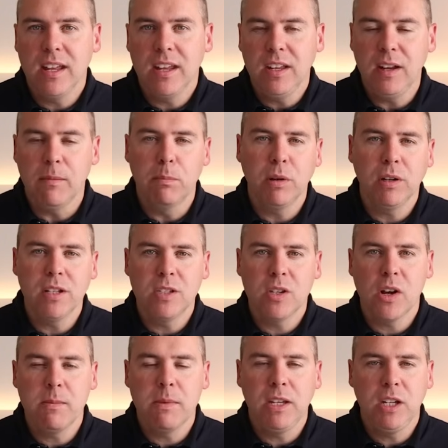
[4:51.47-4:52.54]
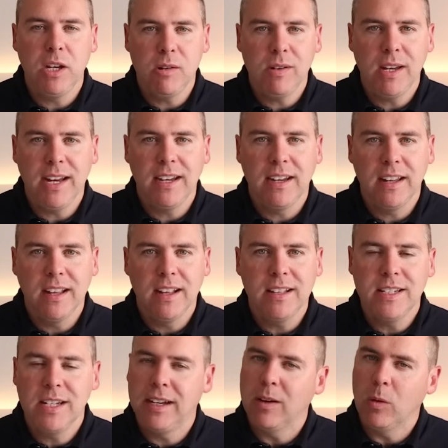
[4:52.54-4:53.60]
you can book the time that you need
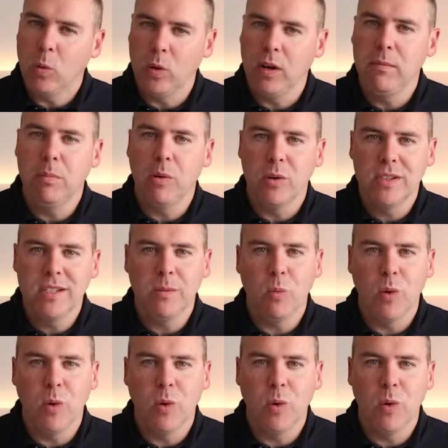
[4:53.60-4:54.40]
to do the all important